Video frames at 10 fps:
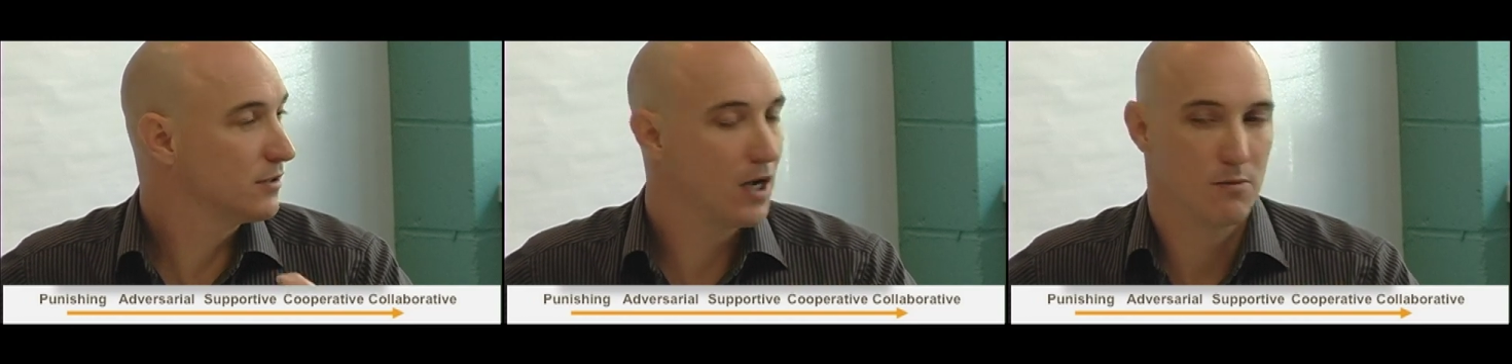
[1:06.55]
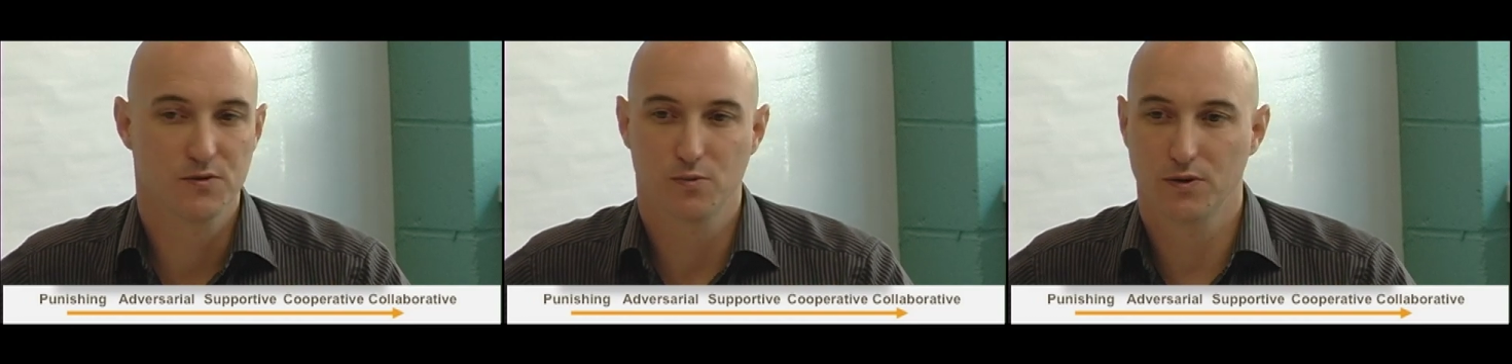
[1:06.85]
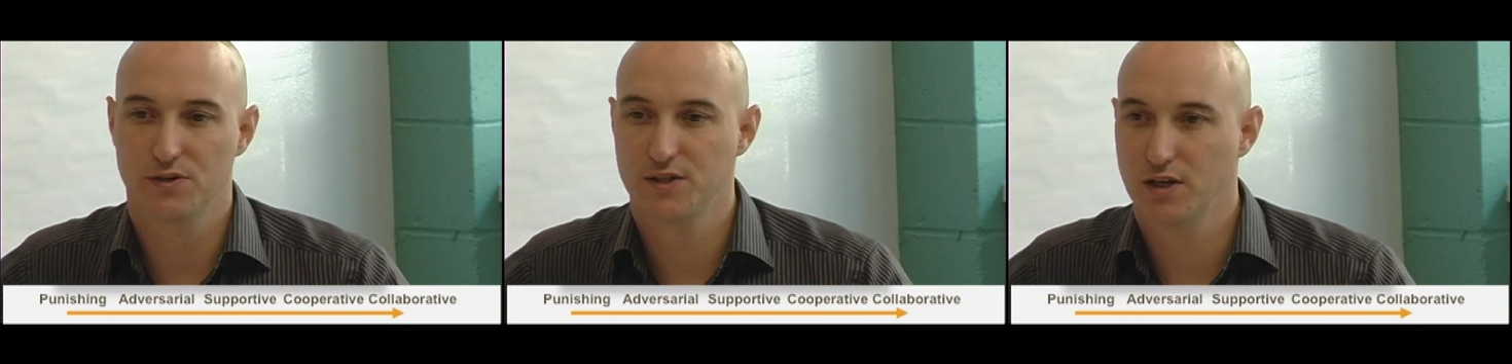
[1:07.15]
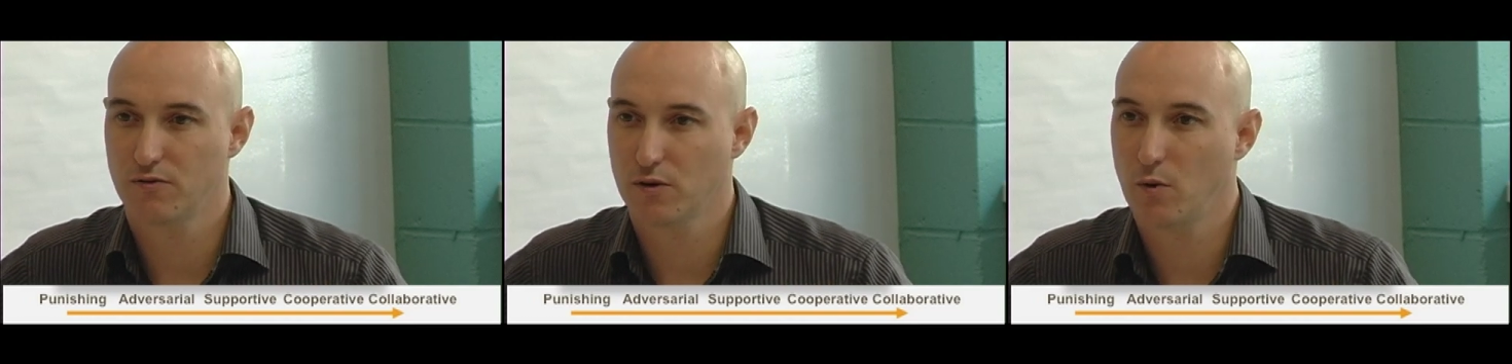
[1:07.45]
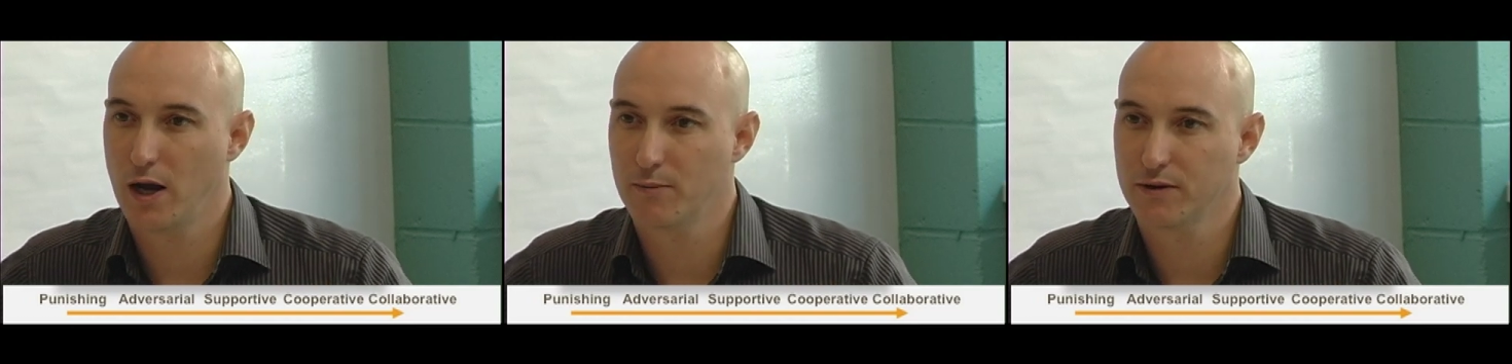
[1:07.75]
comes with a set of
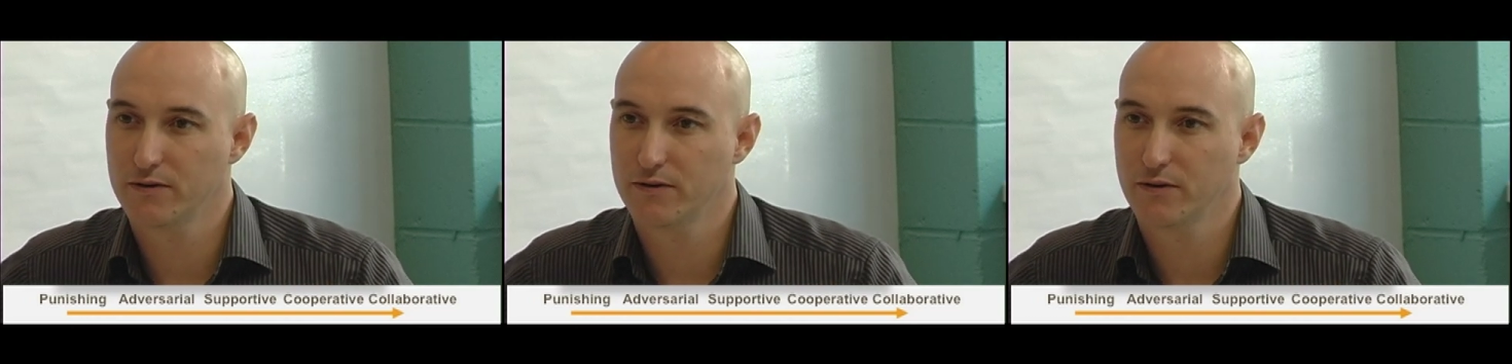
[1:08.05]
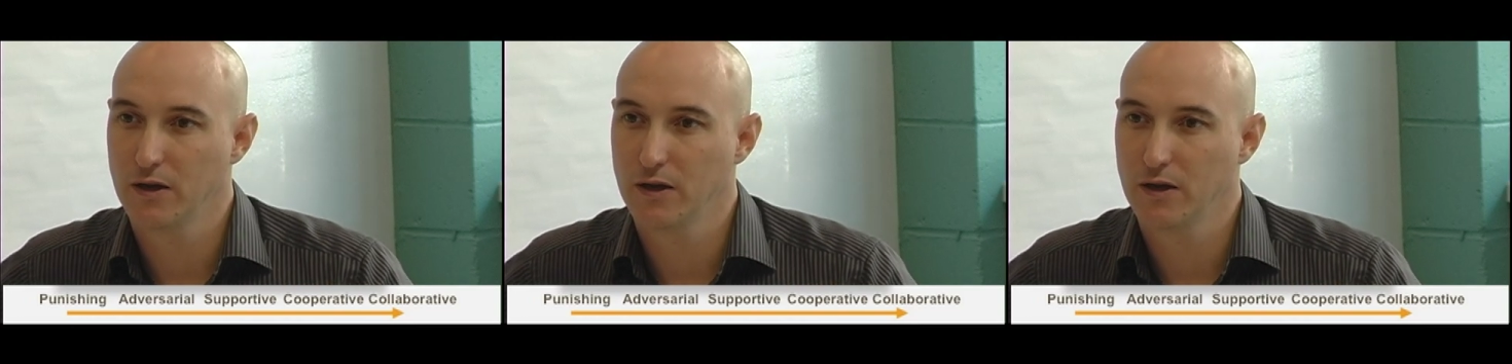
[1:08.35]
requirements.